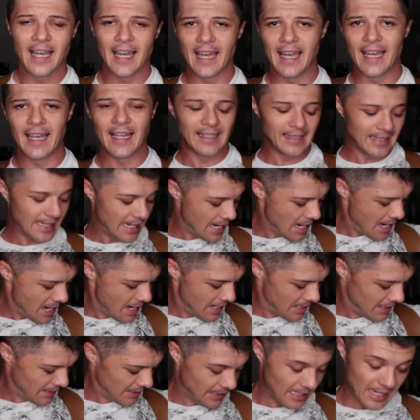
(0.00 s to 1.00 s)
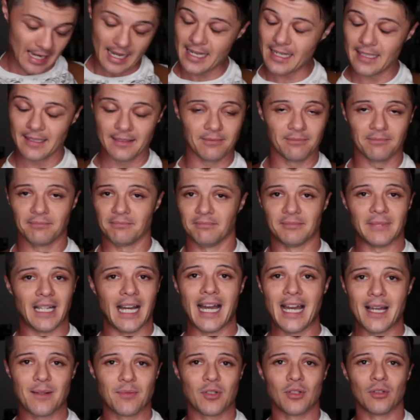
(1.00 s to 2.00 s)
and I I
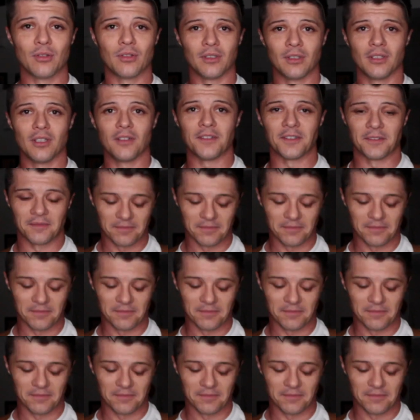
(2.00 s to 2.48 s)
I absolutely love